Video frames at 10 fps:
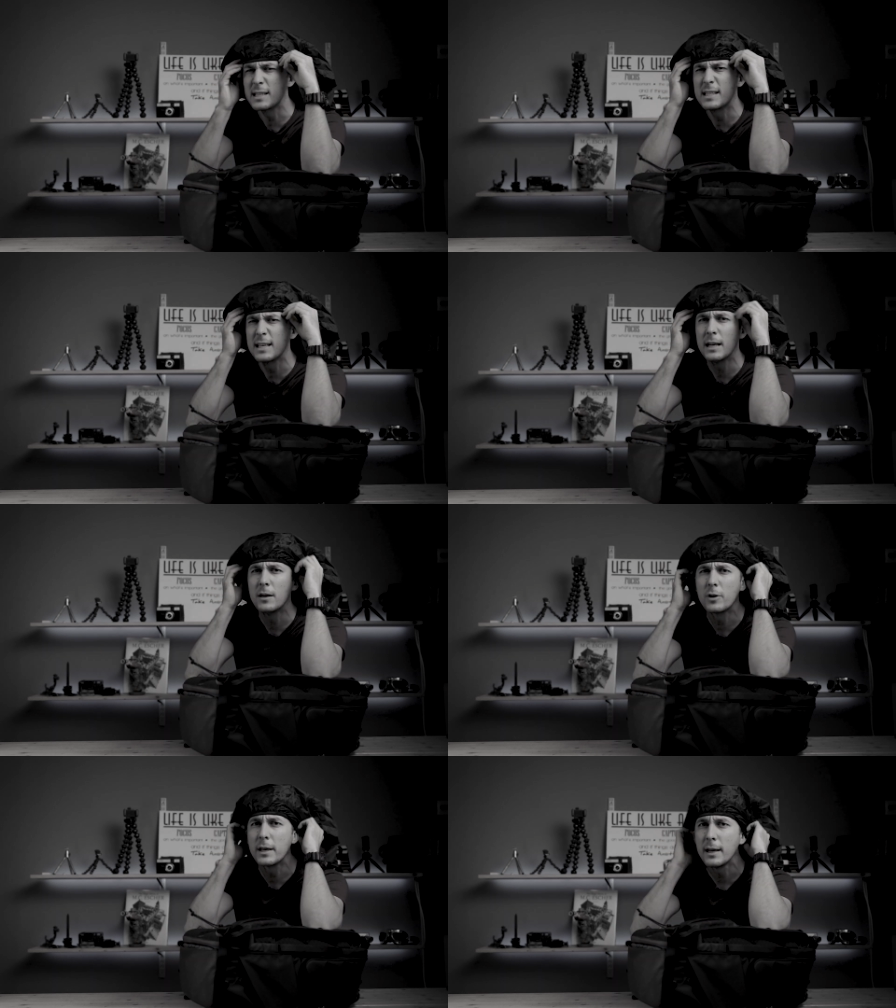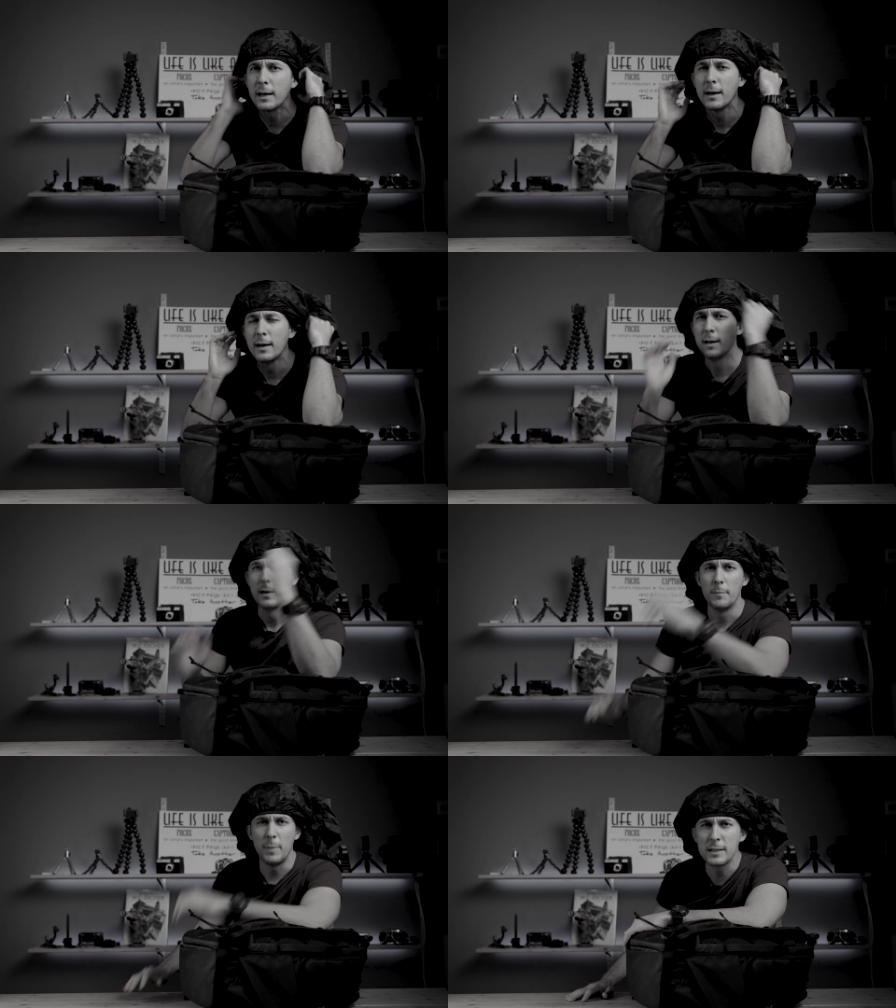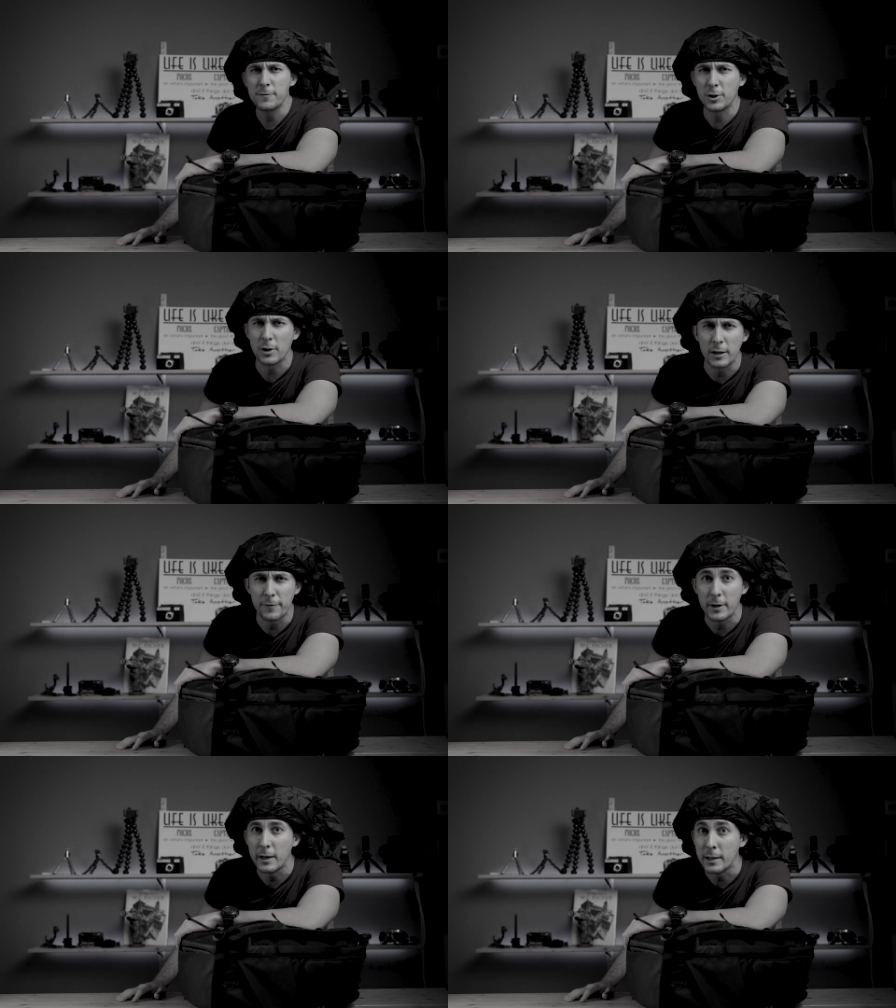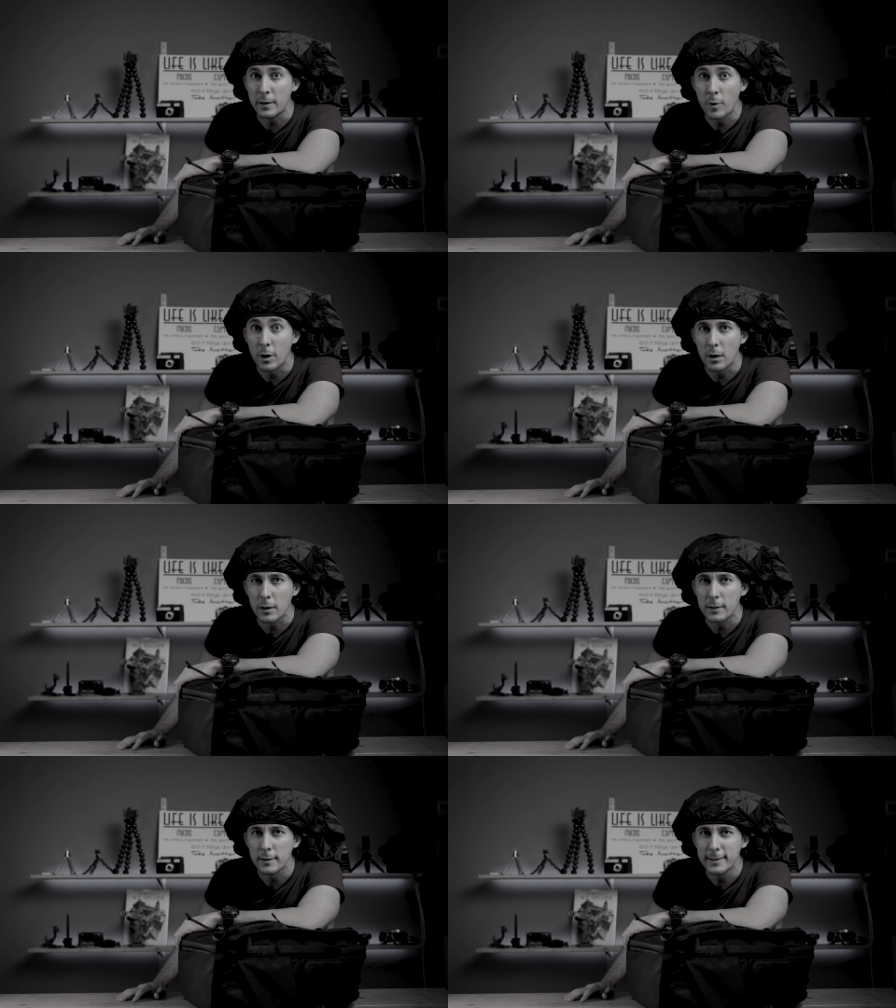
silly looking best photographer in the world